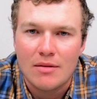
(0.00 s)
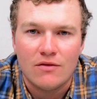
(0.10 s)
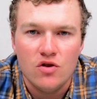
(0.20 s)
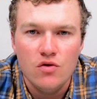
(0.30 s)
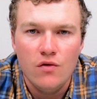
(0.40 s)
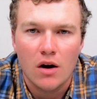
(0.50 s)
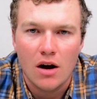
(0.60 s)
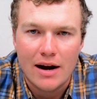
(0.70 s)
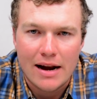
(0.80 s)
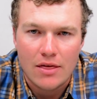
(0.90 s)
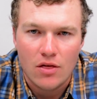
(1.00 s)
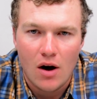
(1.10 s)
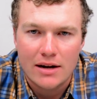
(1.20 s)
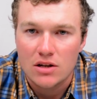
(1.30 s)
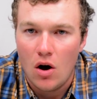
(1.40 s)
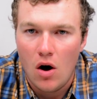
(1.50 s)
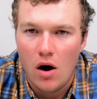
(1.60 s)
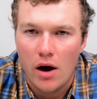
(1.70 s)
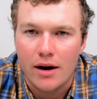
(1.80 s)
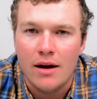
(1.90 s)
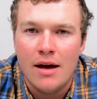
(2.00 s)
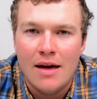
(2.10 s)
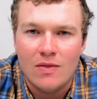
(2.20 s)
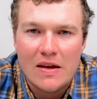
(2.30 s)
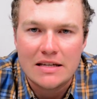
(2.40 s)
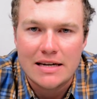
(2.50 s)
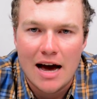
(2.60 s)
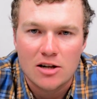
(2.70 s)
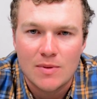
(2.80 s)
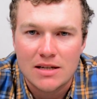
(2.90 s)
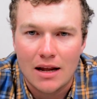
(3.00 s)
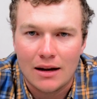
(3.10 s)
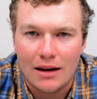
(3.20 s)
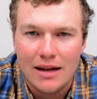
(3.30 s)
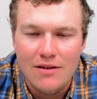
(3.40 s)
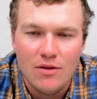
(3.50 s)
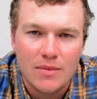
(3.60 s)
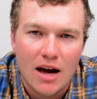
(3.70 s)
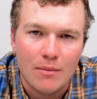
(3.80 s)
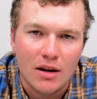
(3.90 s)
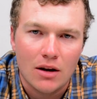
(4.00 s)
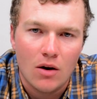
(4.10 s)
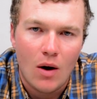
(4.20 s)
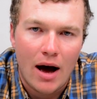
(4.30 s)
If you've got any thoughts on these announcements, leave them down below.